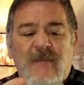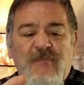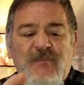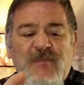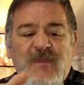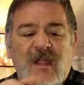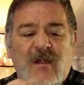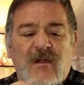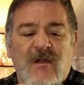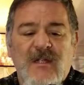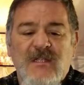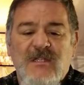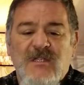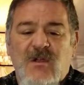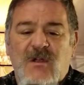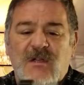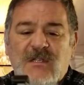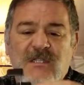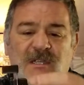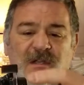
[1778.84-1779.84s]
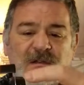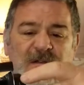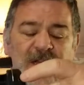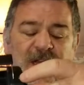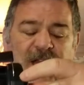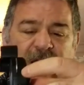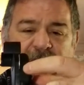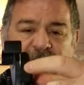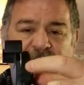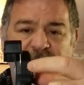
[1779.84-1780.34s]
There is also an
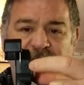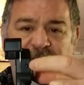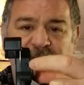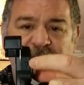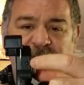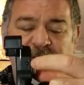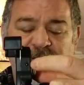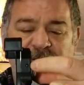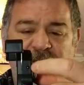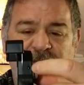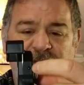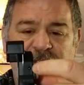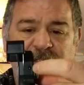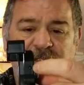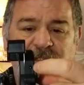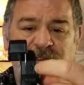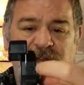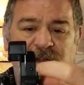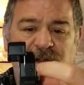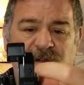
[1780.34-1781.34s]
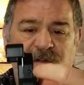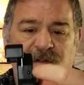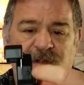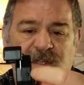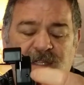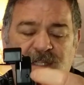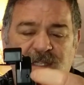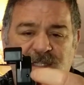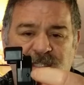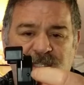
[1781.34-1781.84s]
LED light here on
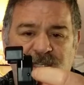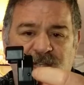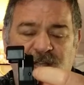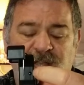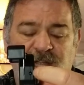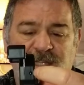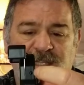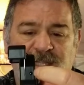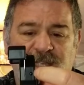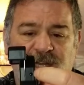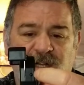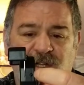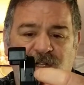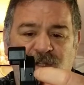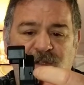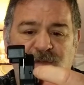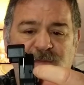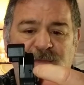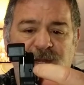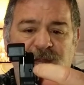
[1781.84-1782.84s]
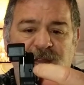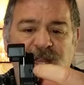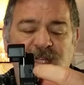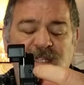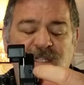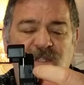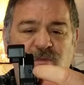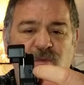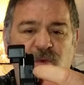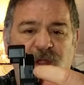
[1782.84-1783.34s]
this side that
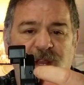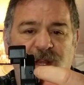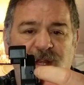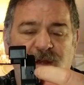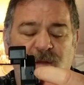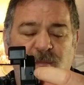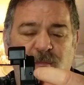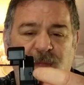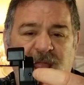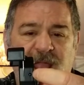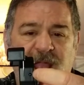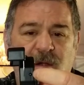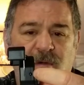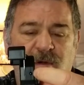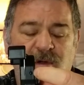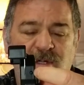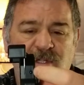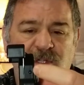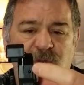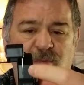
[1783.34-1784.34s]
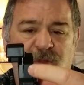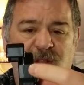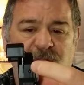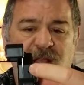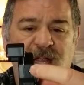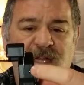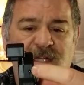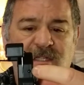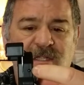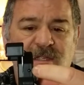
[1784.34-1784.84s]
illuminates when power is
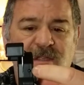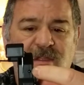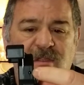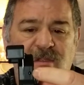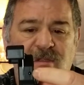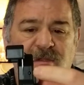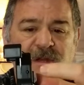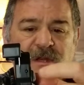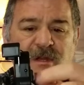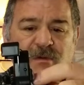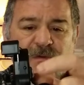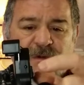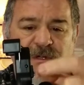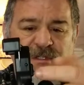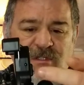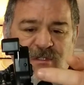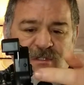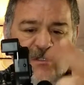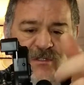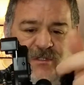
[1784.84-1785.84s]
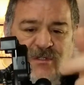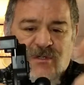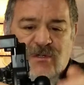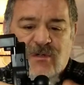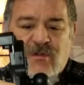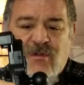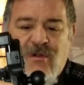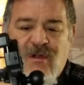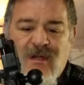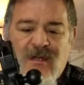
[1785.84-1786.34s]
applied to the unit or it's turned
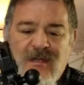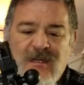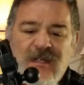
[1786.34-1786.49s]
on.